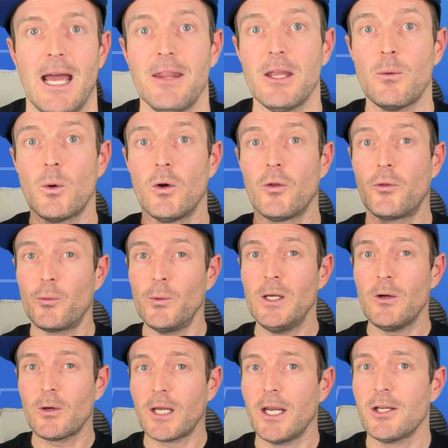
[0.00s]
And there were
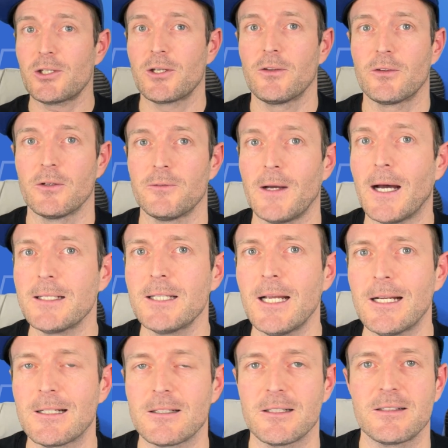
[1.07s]
three occasions of
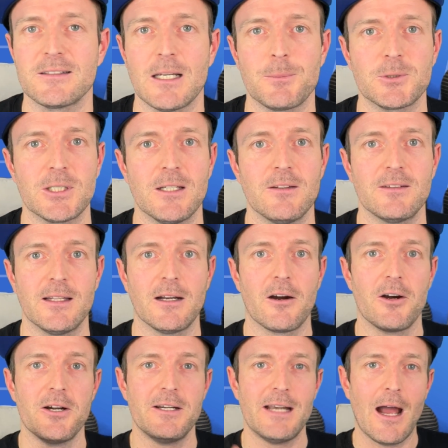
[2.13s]
unhandled exceptions that
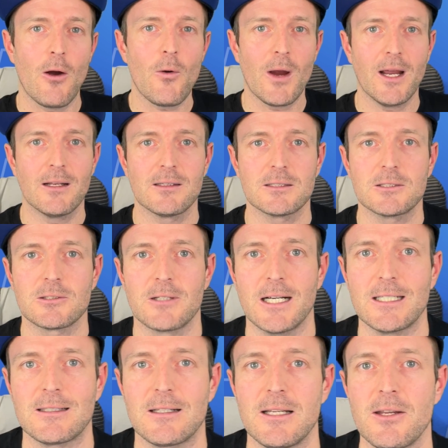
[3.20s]
are now handled
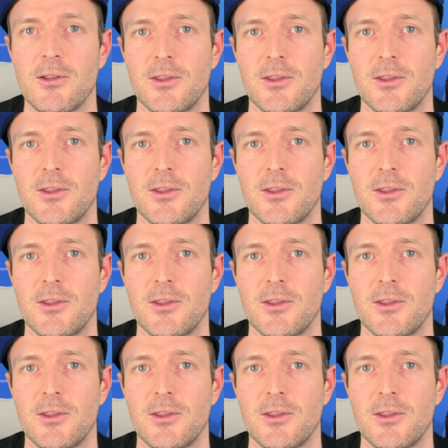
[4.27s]
correctly.